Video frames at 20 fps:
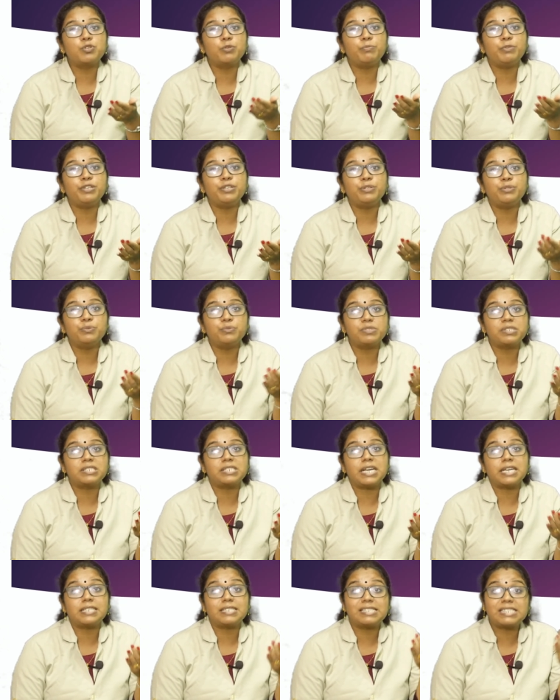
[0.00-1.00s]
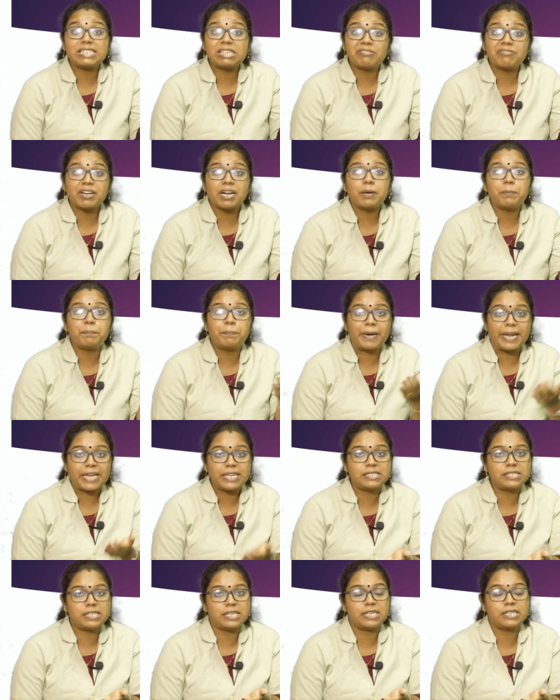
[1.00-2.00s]
to be used at several
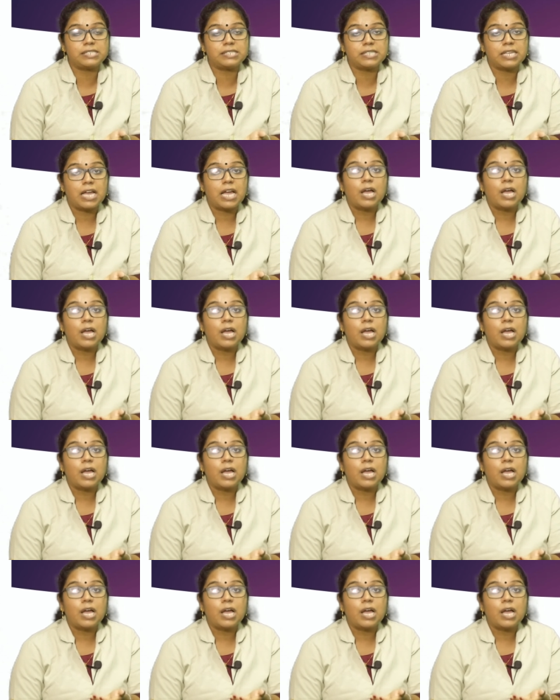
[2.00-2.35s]
places